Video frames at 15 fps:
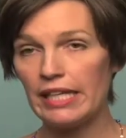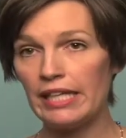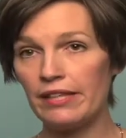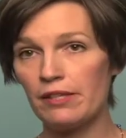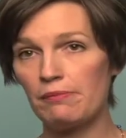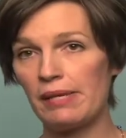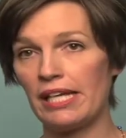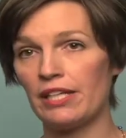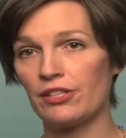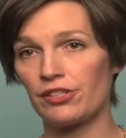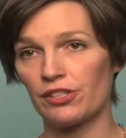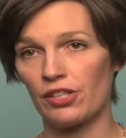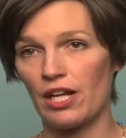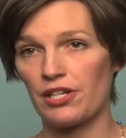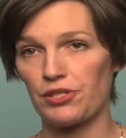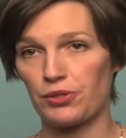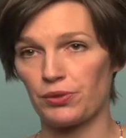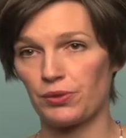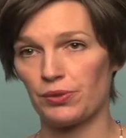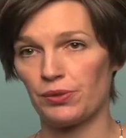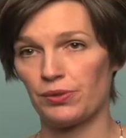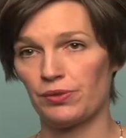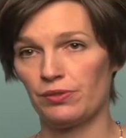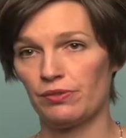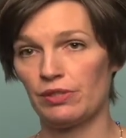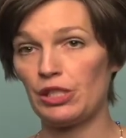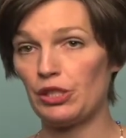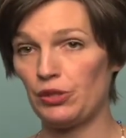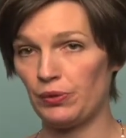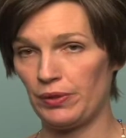in the Maine neurological
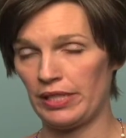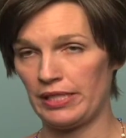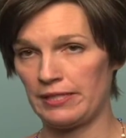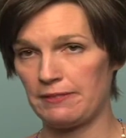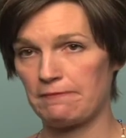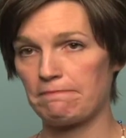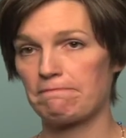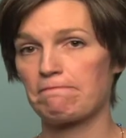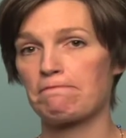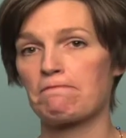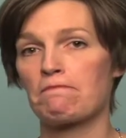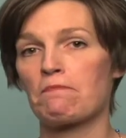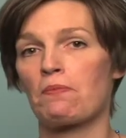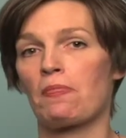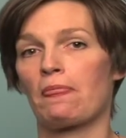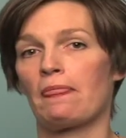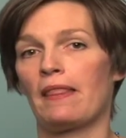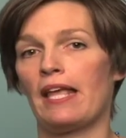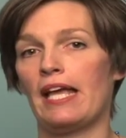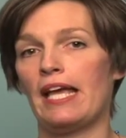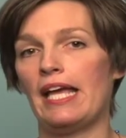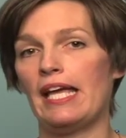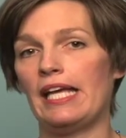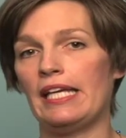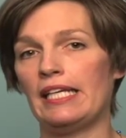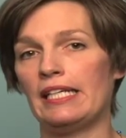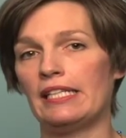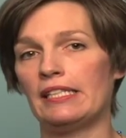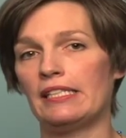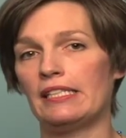unit
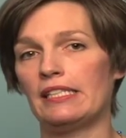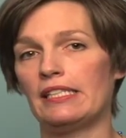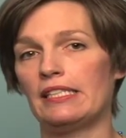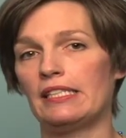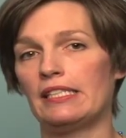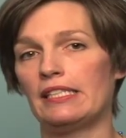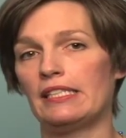and